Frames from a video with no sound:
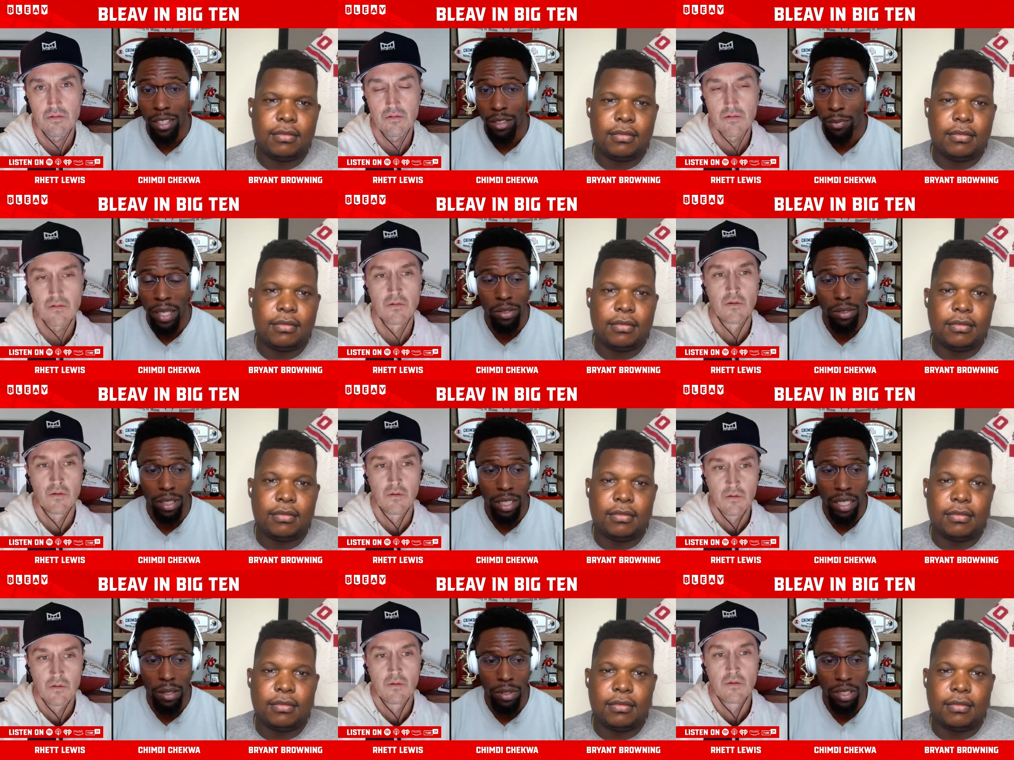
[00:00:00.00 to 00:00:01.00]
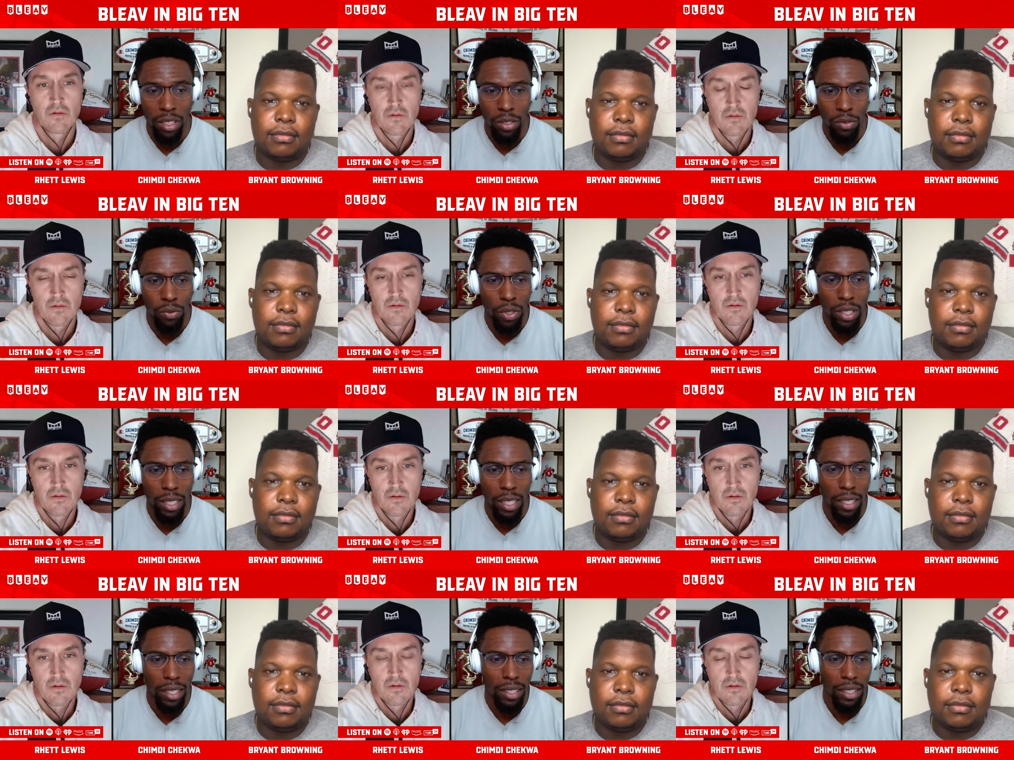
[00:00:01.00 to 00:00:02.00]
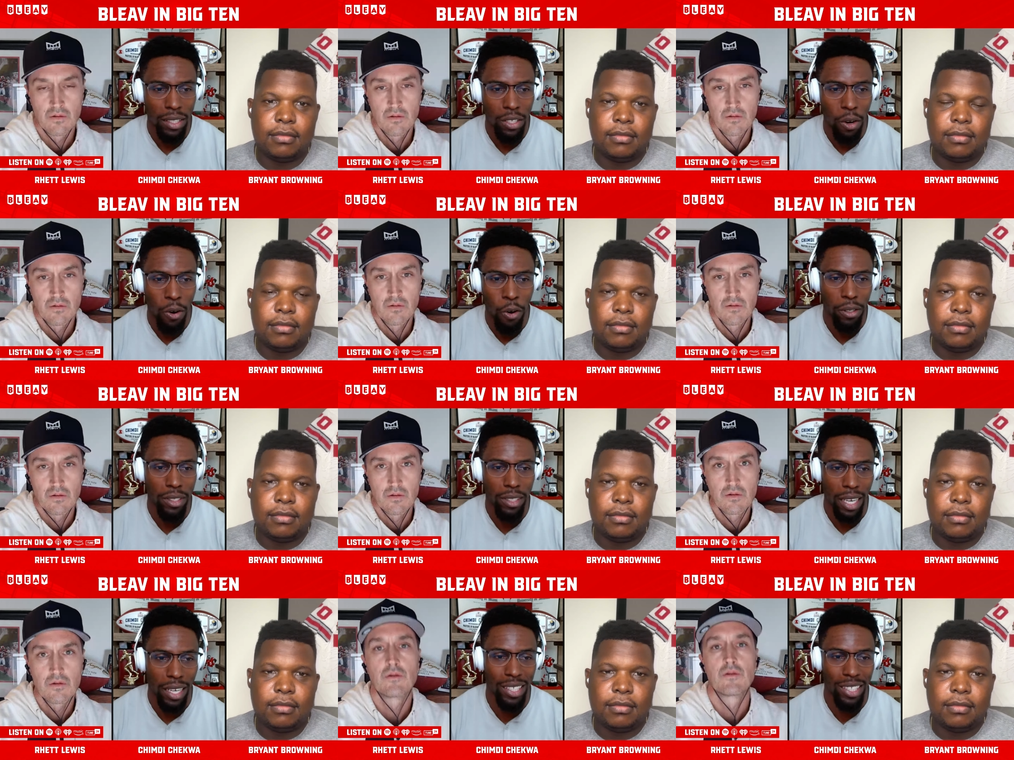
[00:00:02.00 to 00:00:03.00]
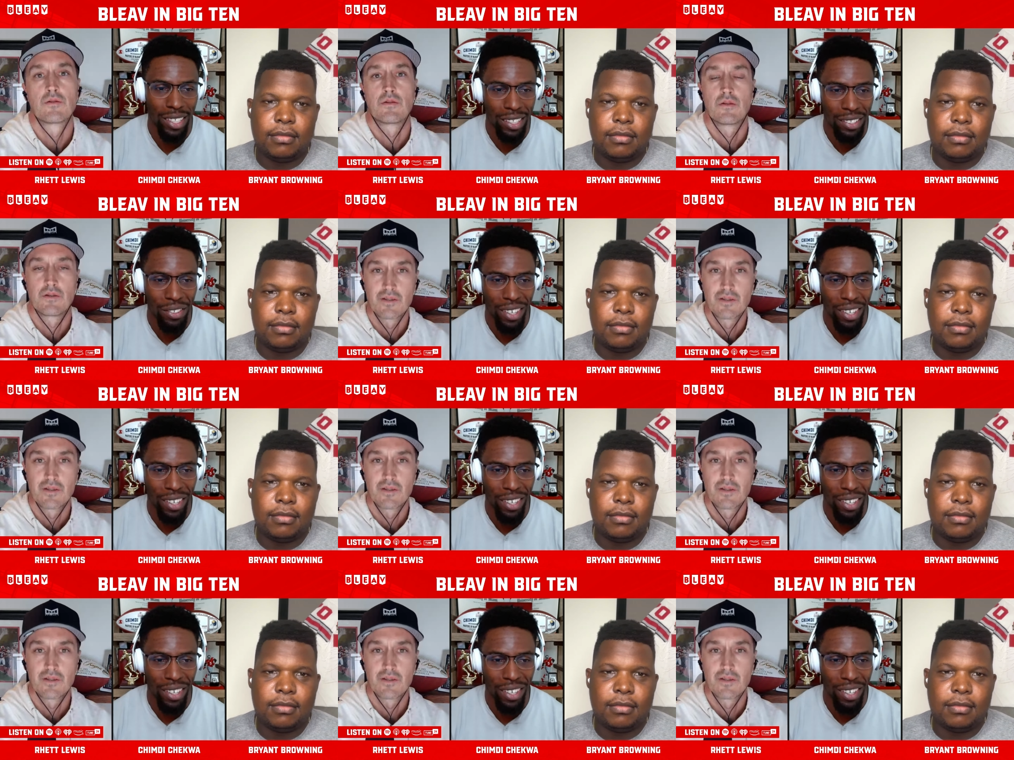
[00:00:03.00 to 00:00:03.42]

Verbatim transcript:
Speaker 1: on special teams and just really the the organization,